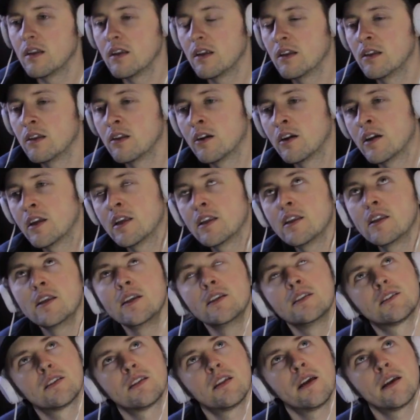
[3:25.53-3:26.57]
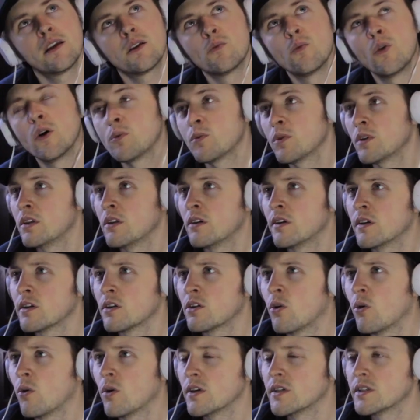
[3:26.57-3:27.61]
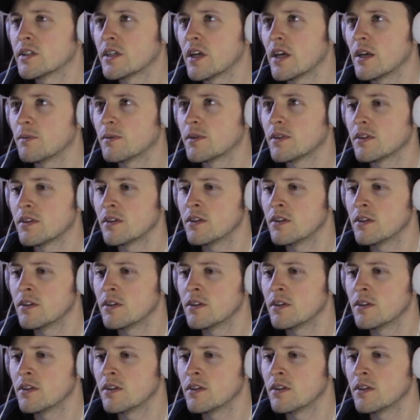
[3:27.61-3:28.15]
learning these like one would learn chord shapes.